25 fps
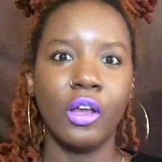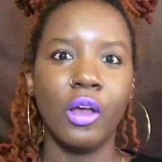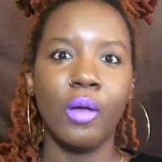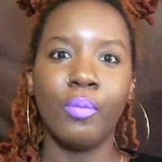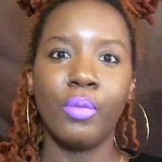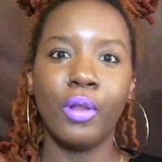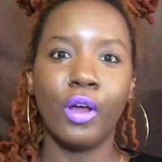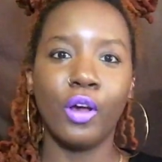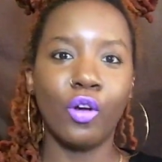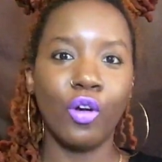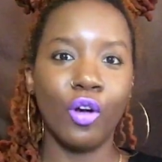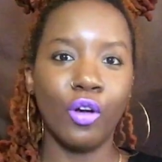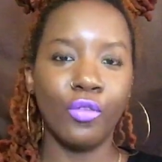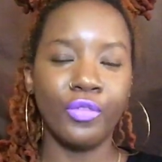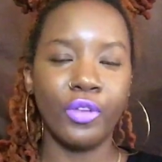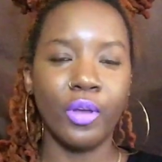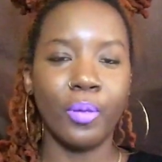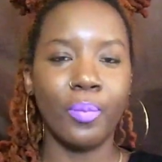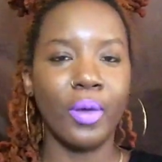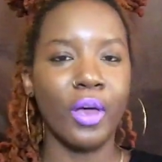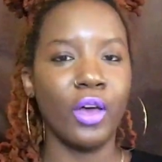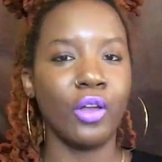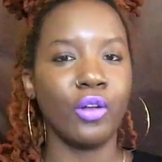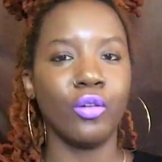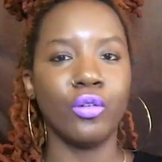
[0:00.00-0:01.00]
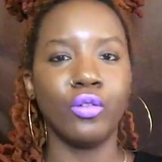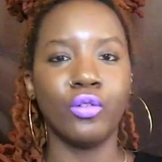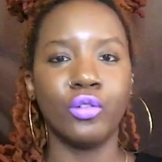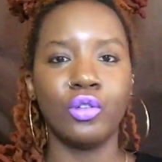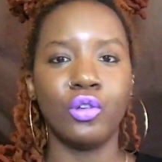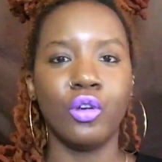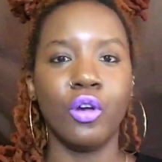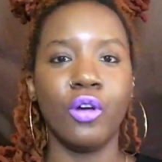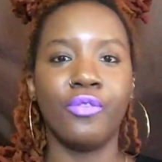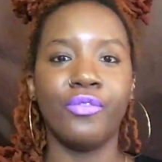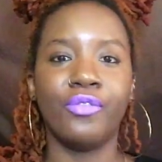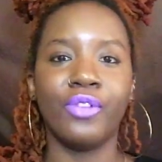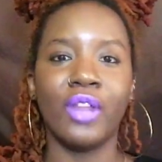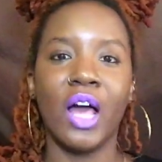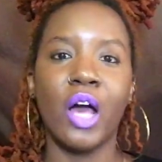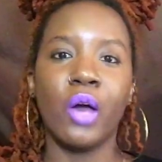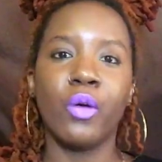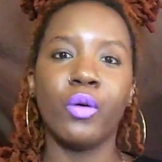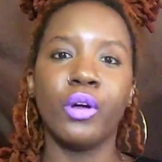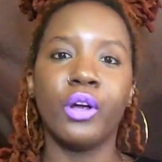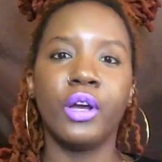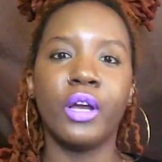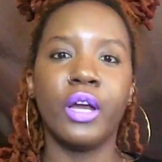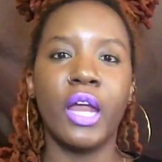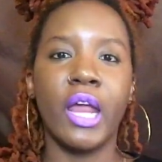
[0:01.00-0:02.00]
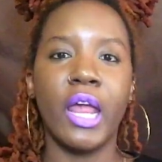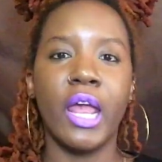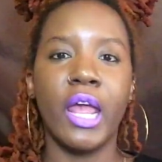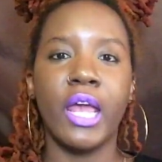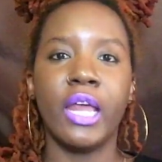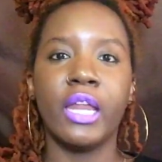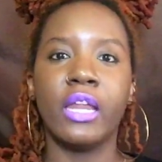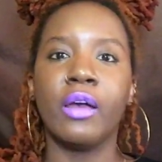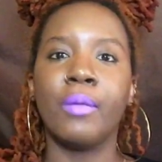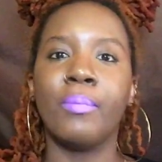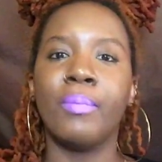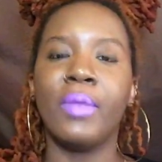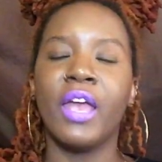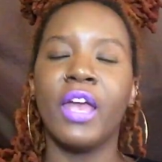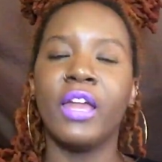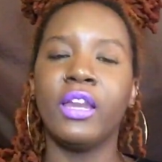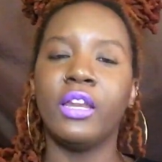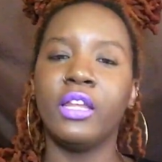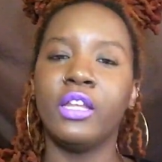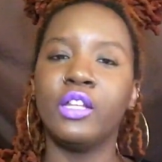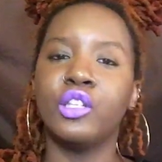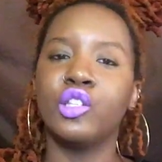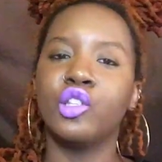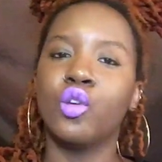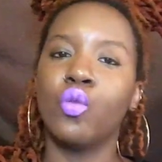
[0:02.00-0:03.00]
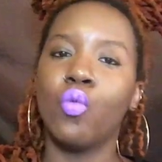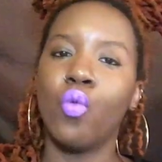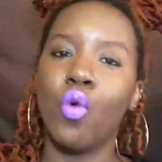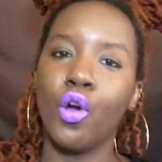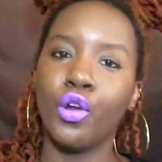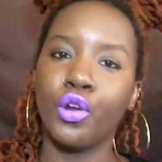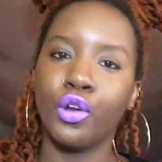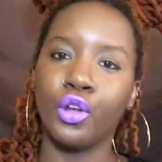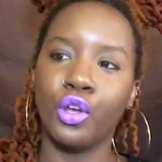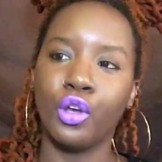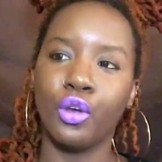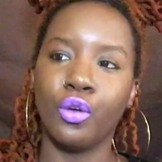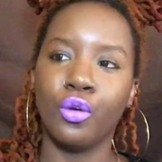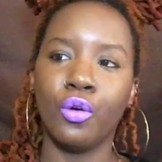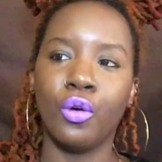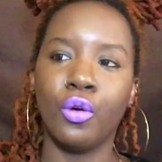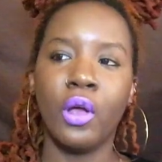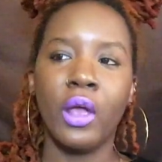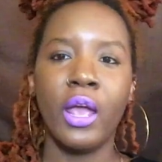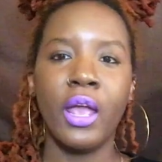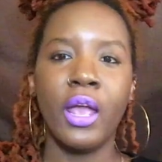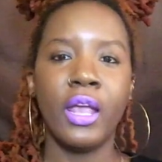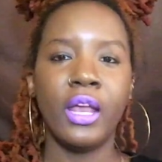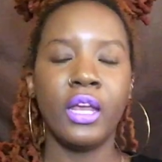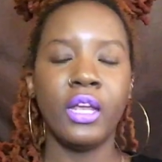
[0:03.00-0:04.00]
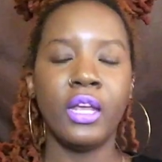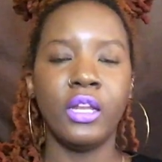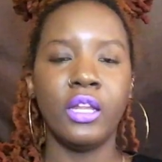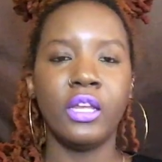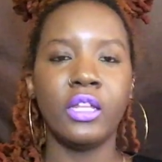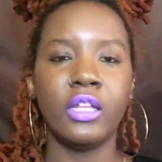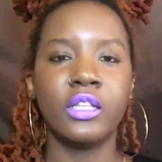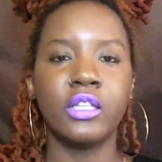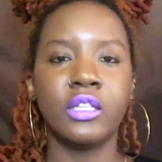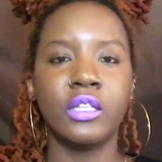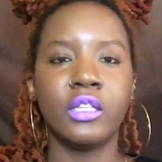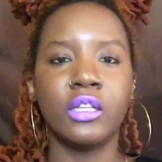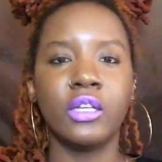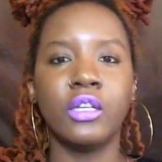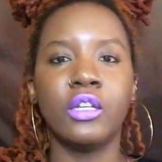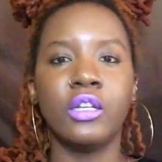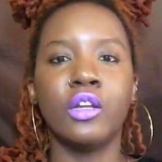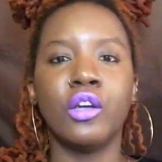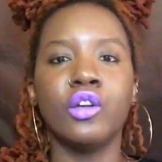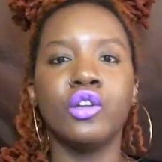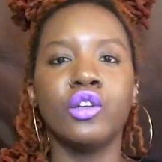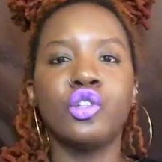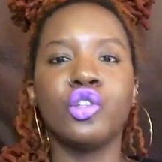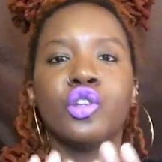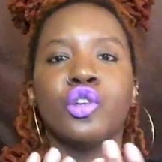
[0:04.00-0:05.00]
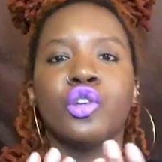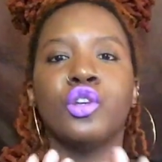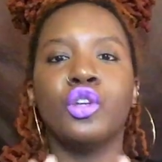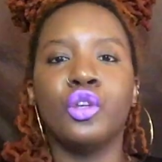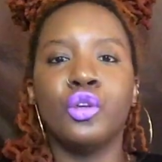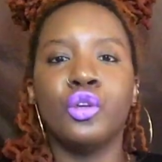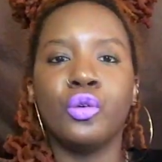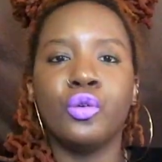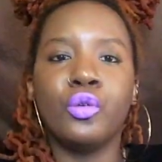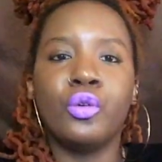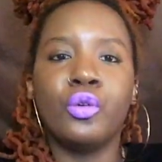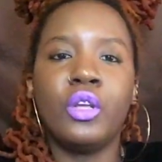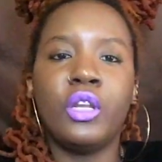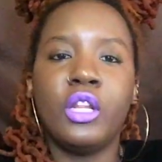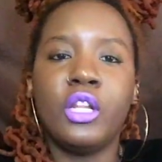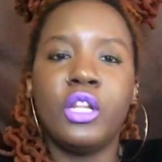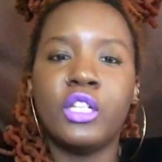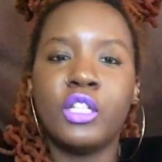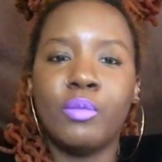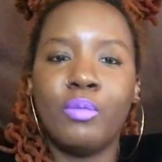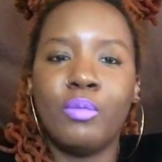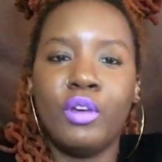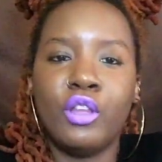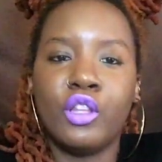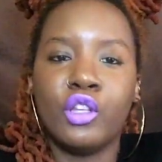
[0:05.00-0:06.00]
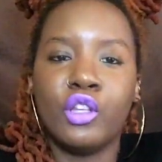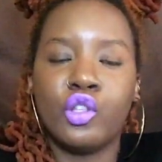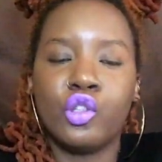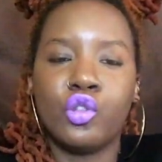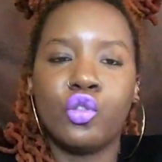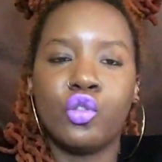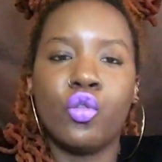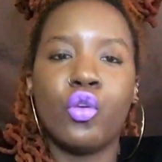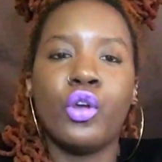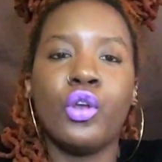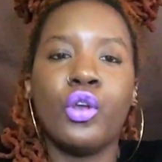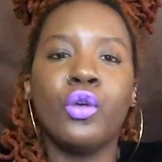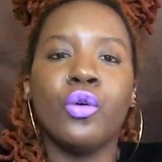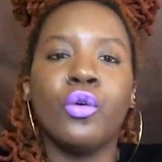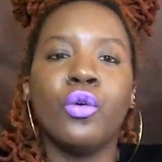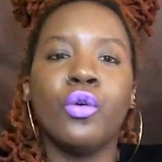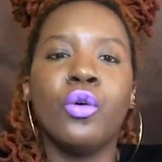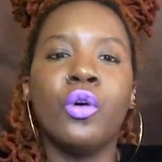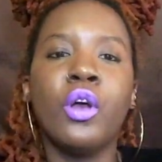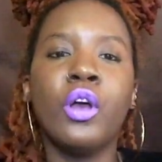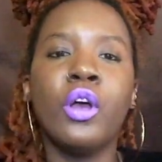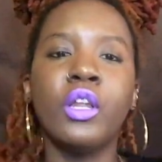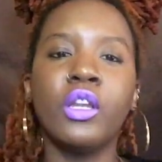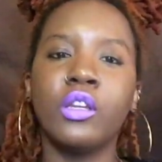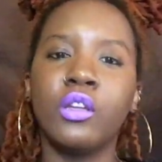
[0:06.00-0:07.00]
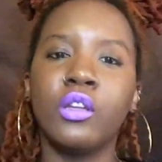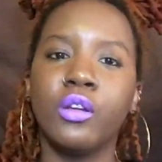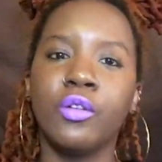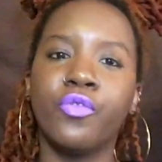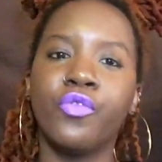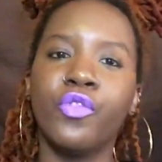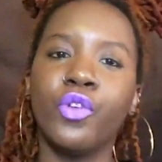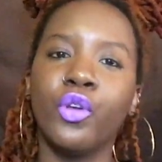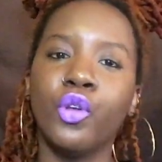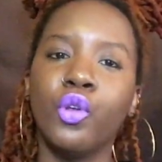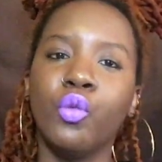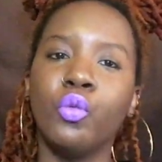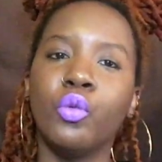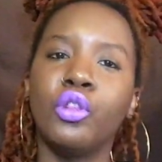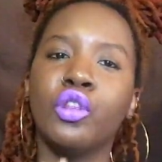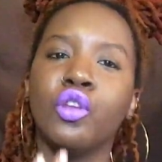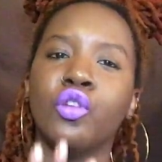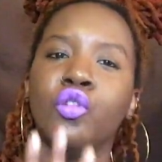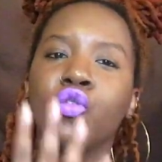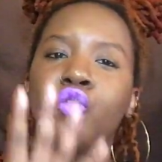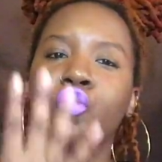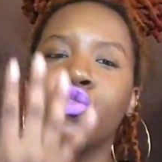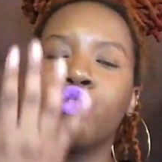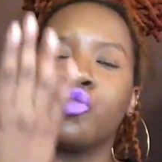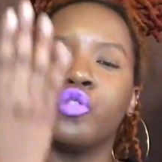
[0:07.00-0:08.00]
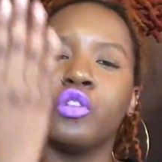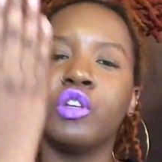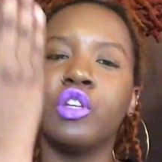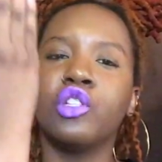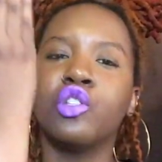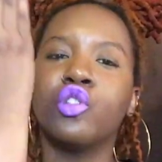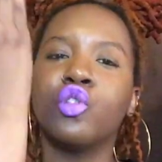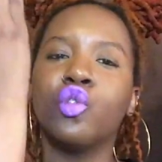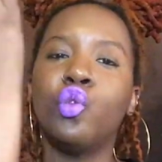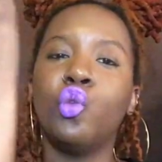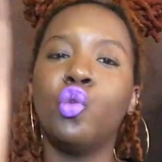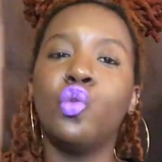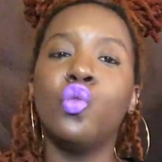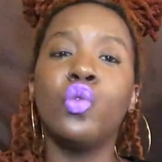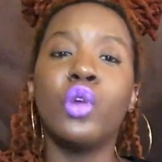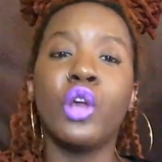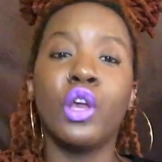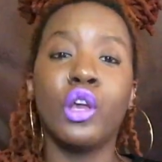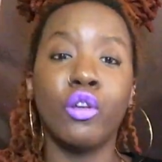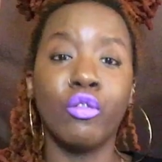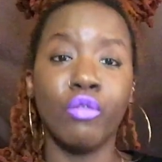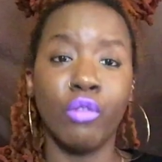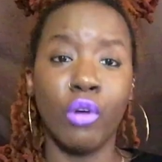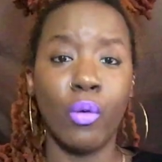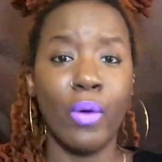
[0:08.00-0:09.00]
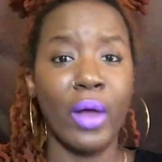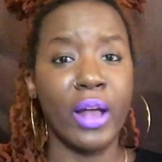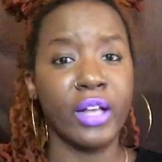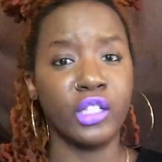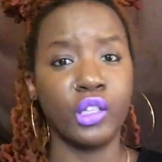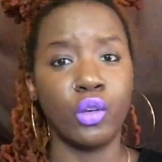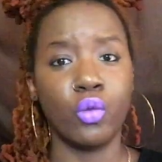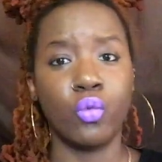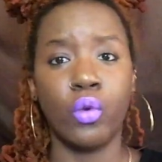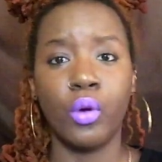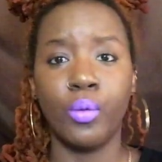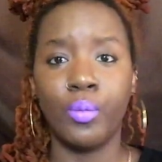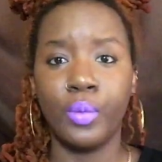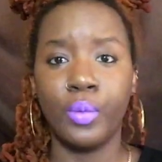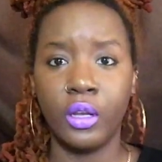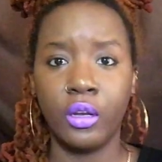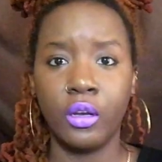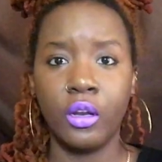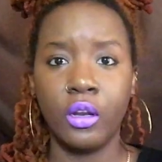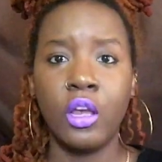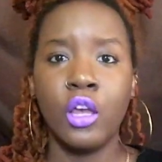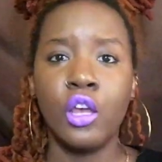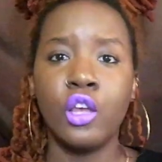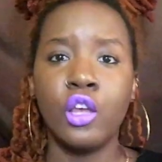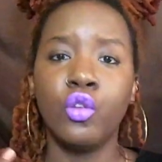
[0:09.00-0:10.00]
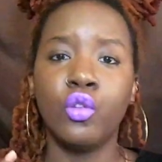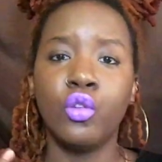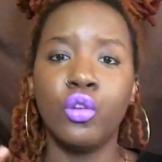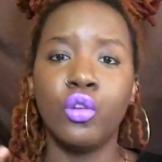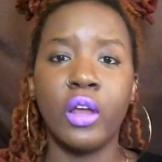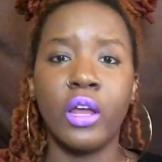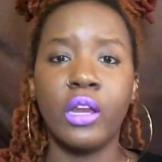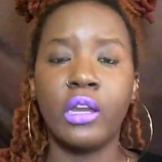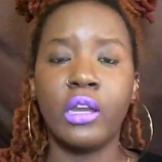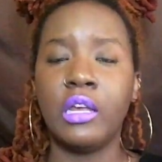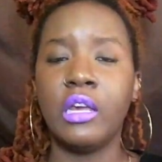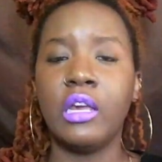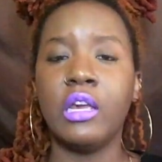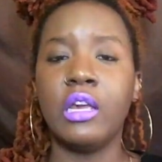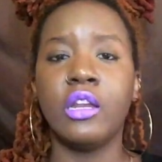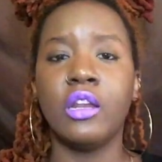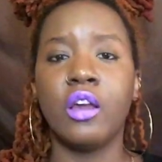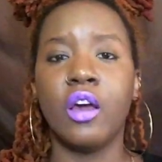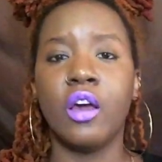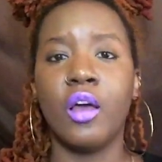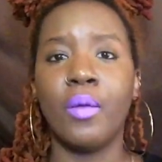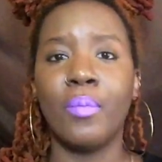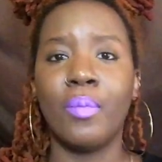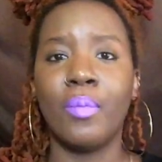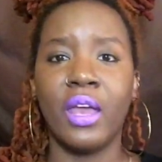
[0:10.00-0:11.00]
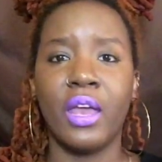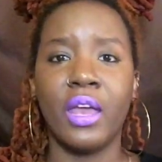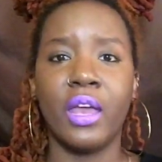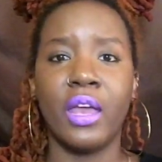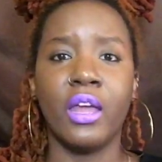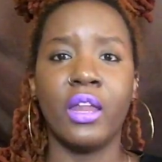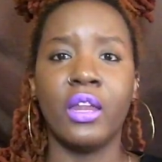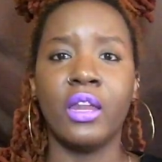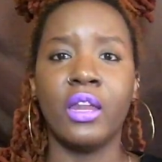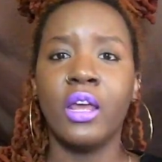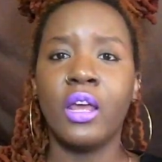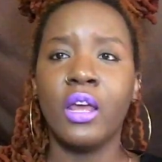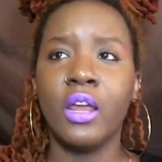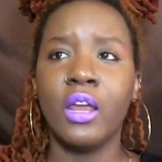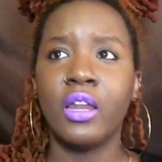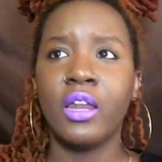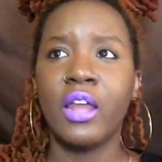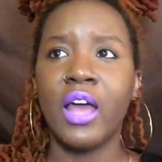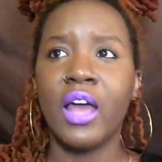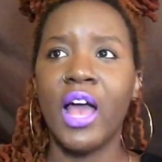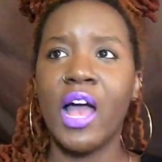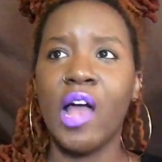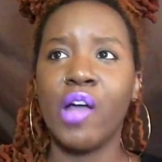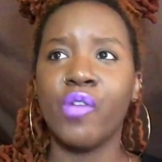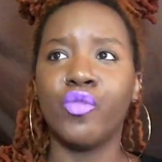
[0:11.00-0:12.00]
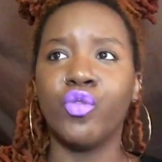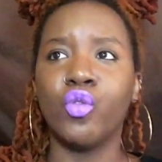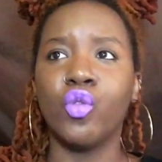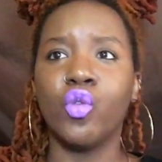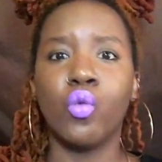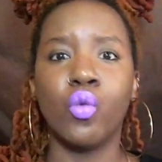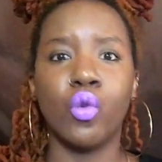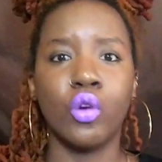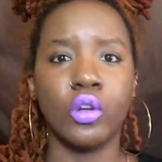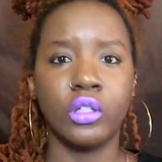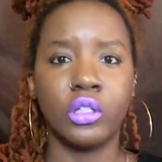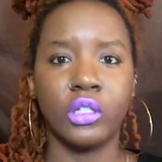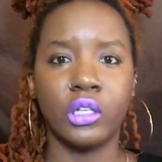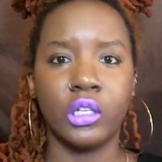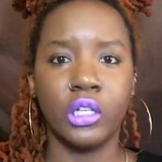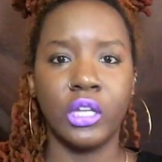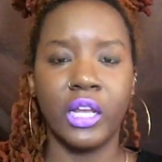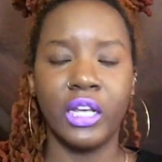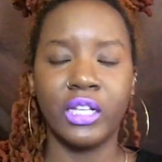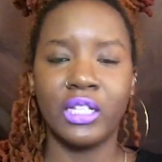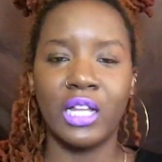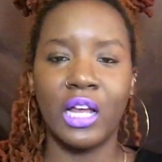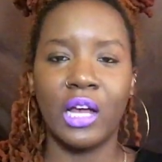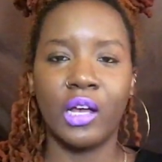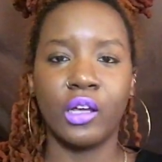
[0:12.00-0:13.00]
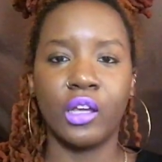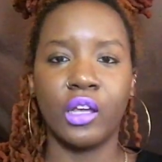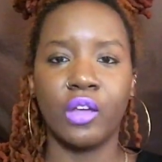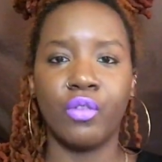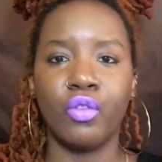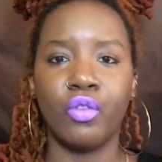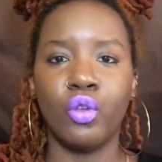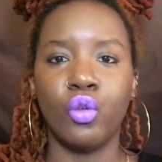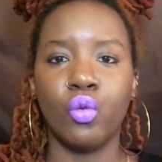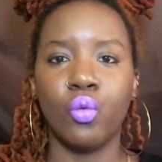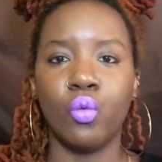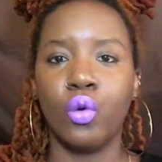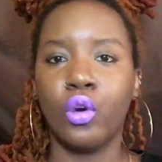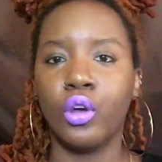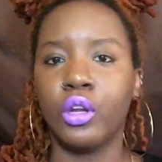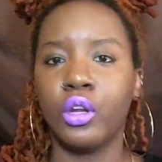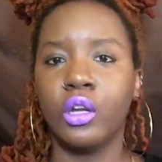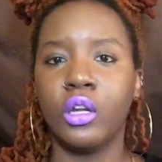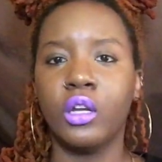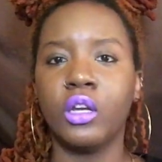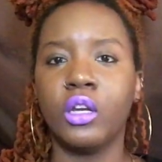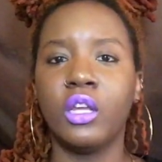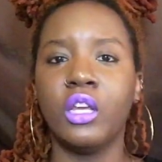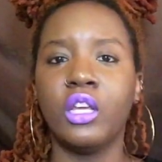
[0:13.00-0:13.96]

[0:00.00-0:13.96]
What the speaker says: Pluck off your petals. You're a flower, and a man needs to water you. He needs to nurture you. He needs to be the soil to fill you with the nutrients so you can grow as a woman. You do not need a man that have no water, that's not giving you water.